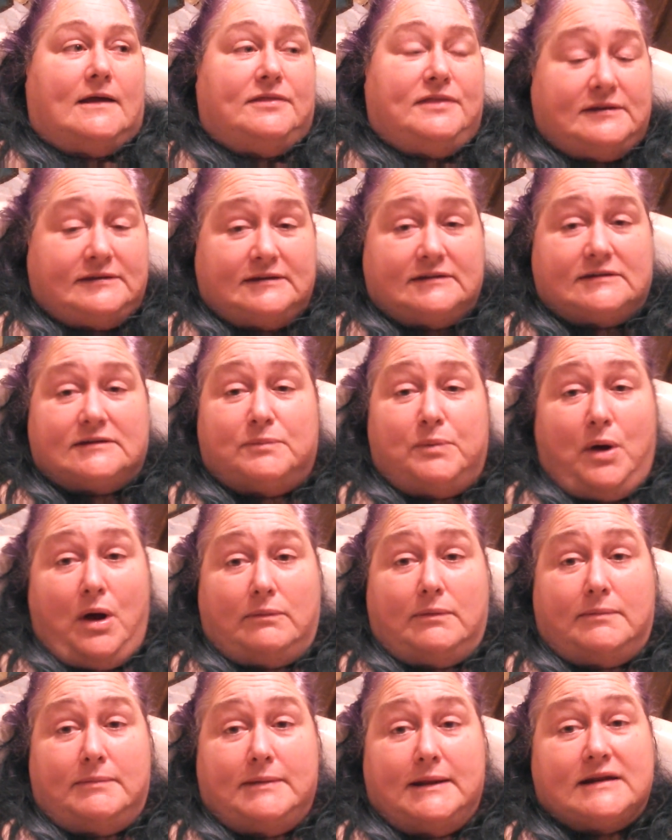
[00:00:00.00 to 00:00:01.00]
this is a
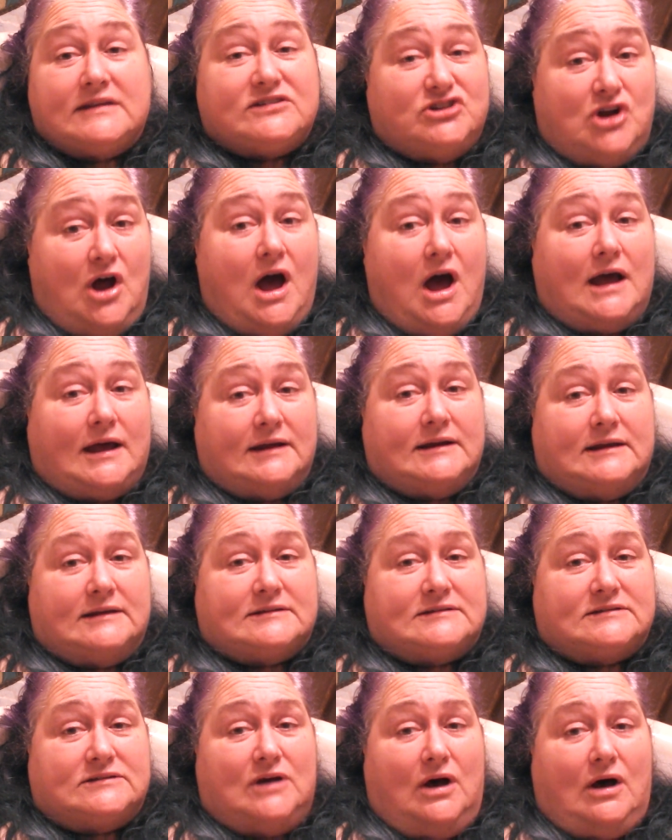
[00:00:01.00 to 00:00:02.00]
problem that is not going to
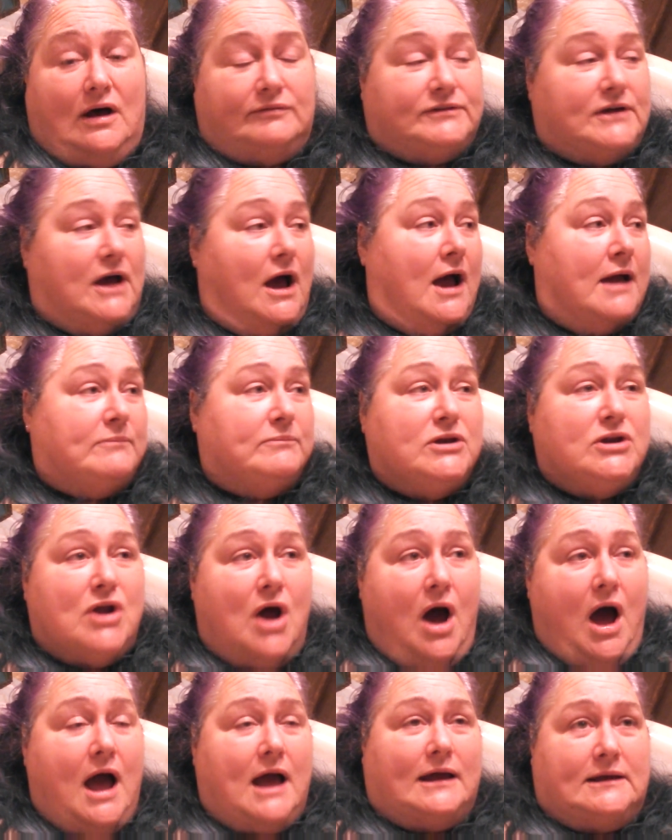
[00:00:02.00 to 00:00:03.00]
get solved. I'm
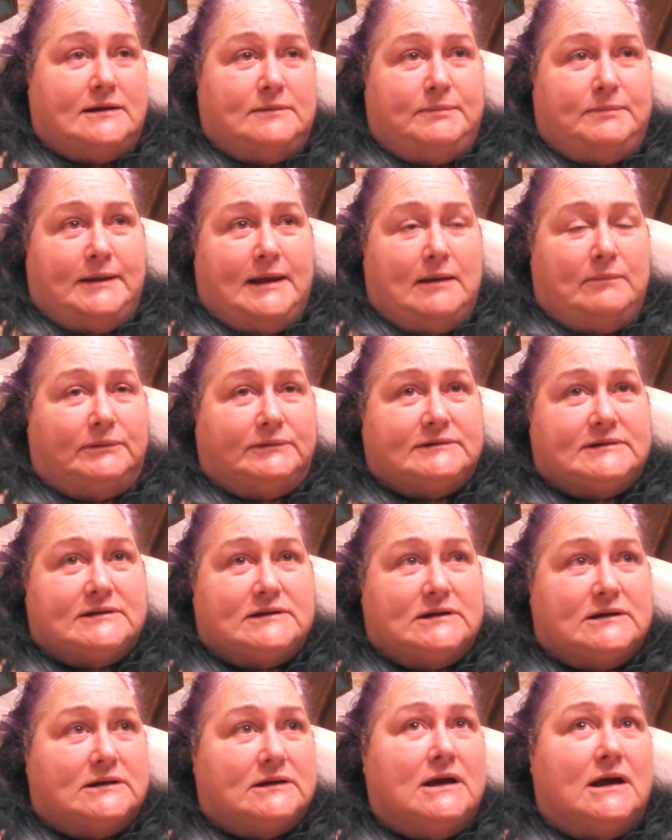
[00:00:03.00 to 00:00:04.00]
not going to be able
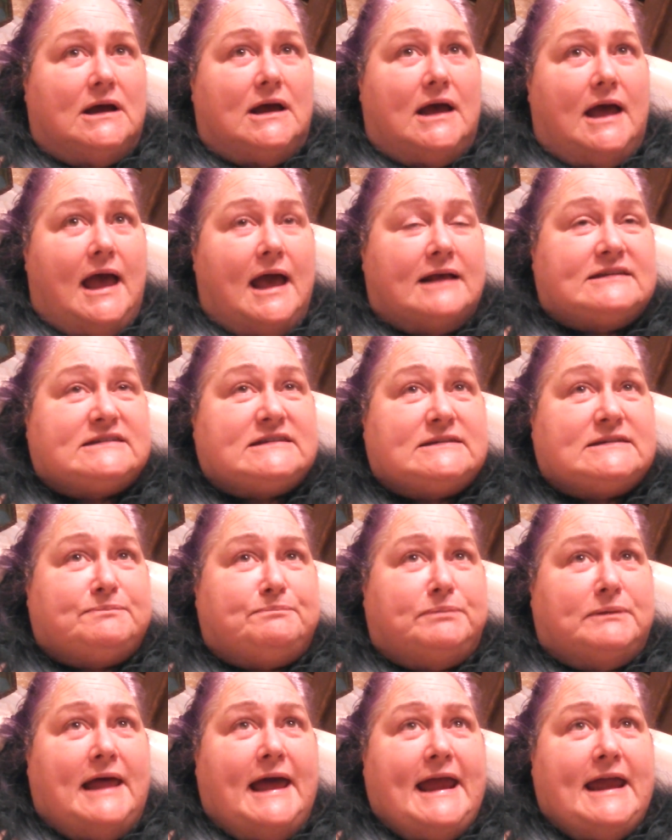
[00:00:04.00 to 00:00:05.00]
to
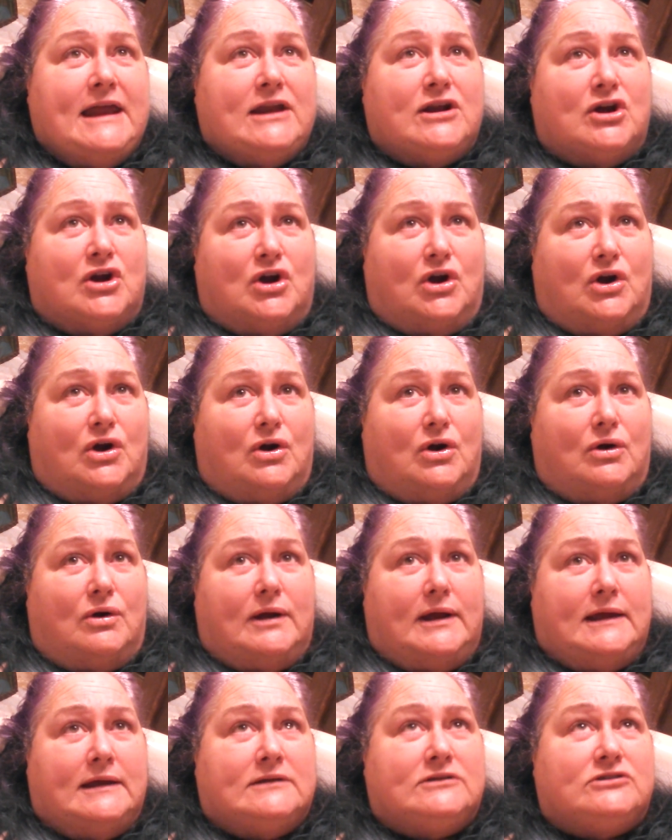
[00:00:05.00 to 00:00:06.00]
explain her
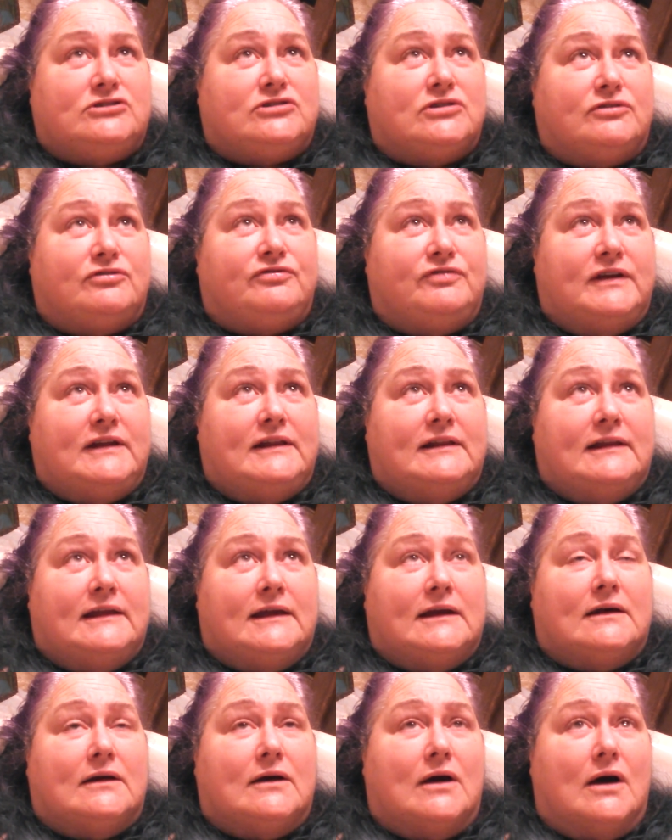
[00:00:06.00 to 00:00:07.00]
into
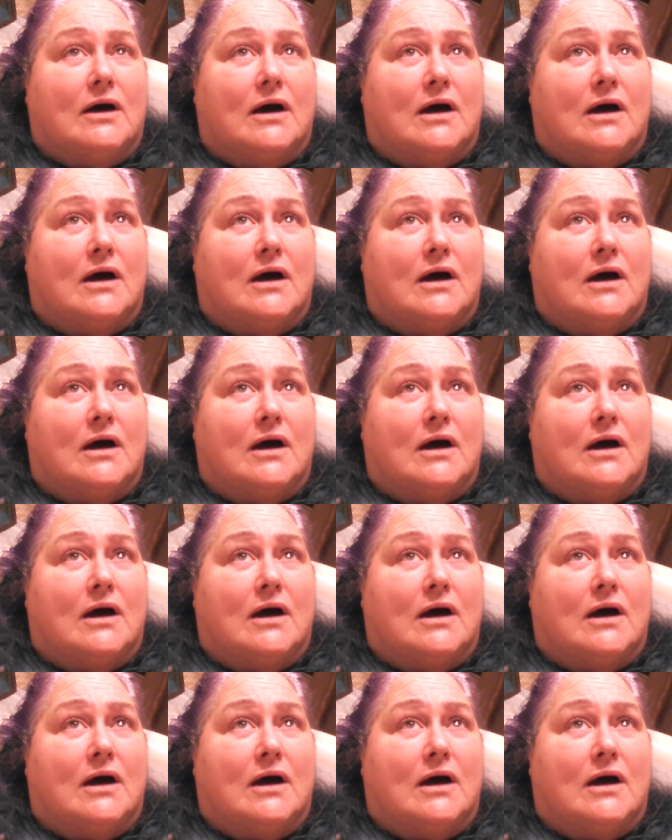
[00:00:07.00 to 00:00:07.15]
feeling